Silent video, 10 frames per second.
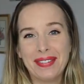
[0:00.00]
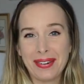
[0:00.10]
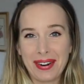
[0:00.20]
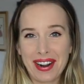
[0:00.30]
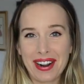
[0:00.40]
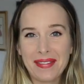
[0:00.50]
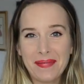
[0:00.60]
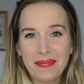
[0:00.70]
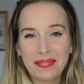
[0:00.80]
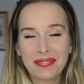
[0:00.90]
for
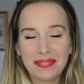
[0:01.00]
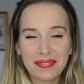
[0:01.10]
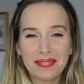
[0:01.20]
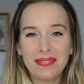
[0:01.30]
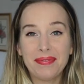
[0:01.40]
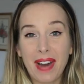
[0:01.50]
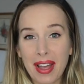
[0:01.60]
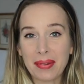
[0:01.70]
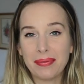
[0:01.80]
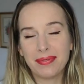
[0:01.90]

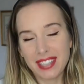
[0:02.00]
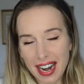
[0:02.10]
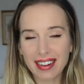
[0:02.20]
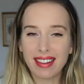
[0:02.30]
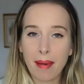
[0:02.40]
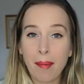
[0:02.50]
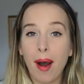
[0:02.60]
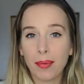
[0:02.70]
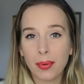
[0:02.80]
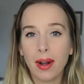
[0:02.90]
my, technically my
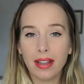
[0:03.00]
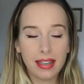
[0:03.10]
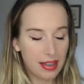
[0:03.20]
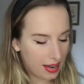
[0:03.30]
mom's wallet.